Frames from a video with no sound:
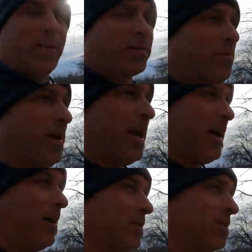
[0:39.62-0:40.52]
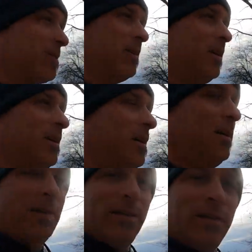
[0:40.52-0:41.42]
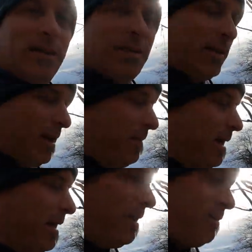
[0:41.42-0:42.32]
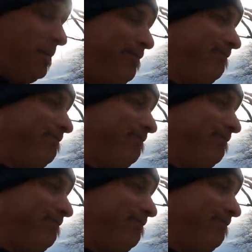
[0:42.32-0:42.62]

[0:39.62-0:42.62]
minutes from the house. Yeah, man, I don't,